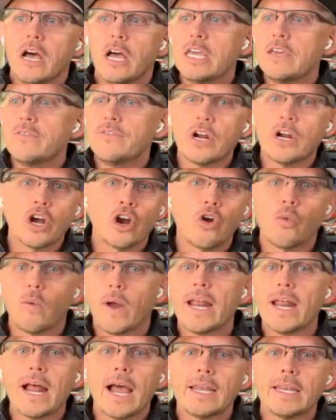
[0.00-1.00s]
even a
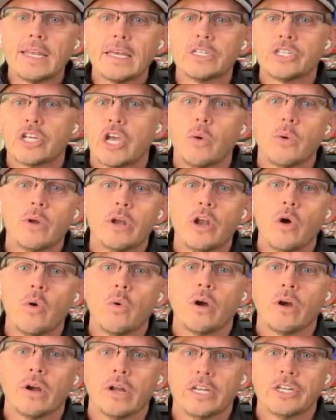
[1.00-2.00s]
great idea is going
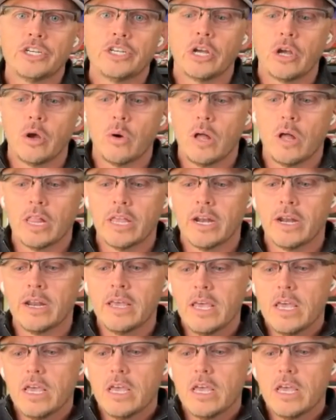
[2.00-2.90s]
nowhere unless you go all in.